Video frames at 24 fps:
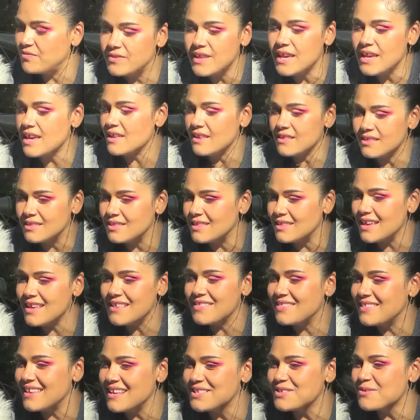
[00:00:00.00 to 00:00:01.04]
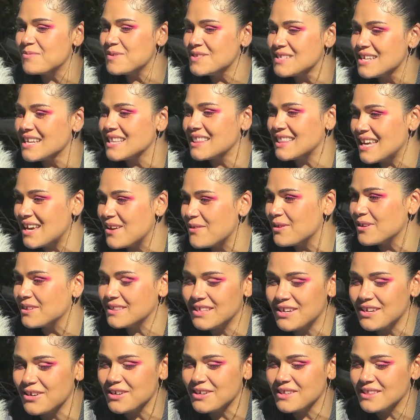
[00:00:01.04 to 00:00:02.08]
it's almost like they're
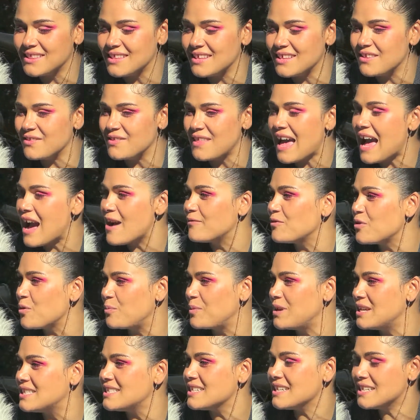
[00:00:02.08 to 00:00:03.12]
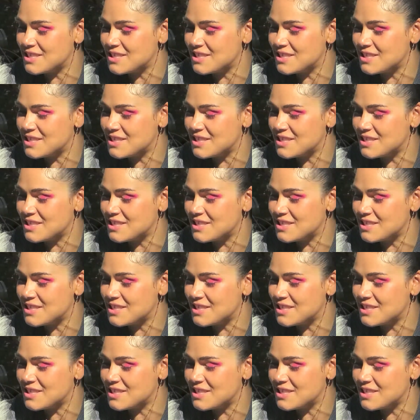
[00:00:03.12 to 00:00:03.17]
the Afro beats.